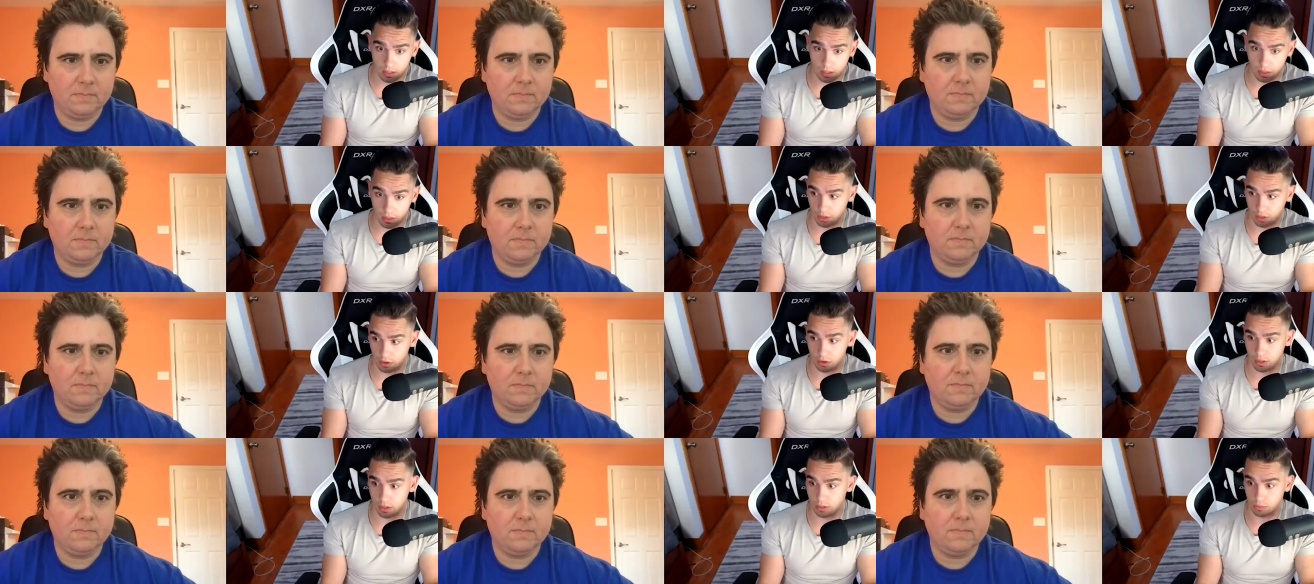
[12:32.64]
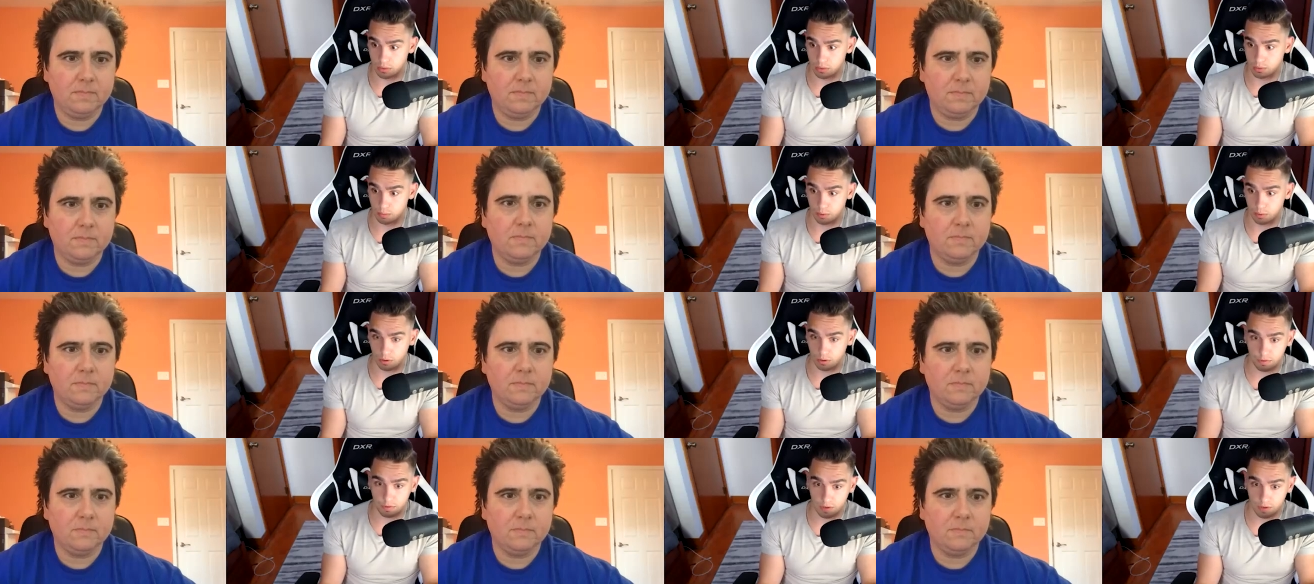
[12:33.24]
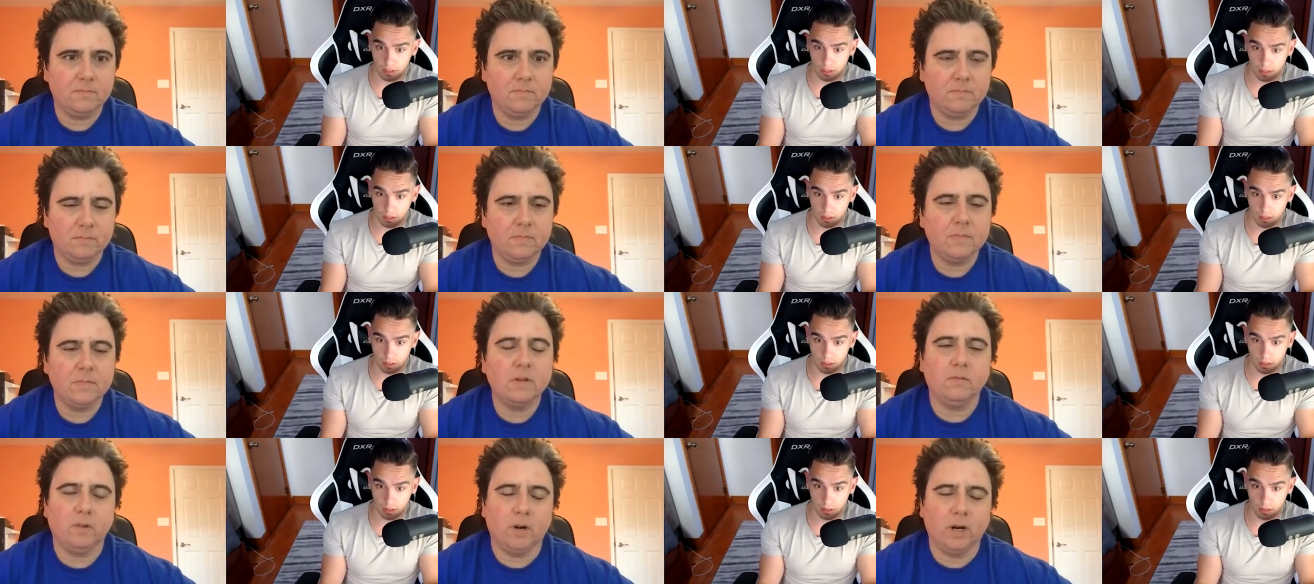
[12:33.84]
Speaker 1: in theory, it was perfect.
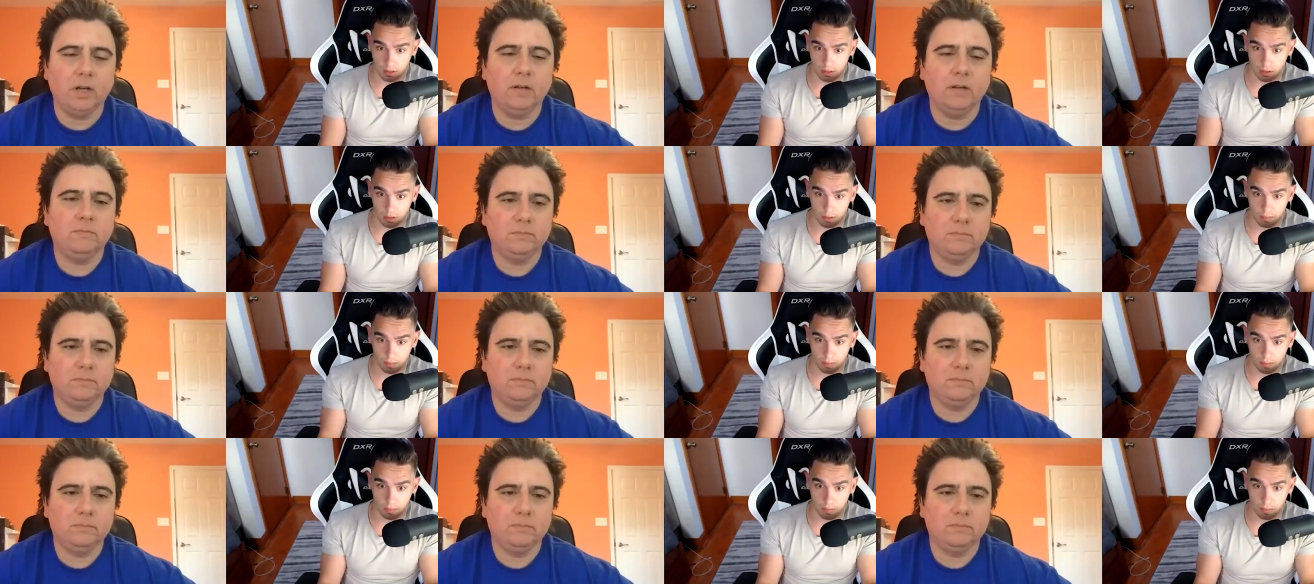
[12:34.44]
Right.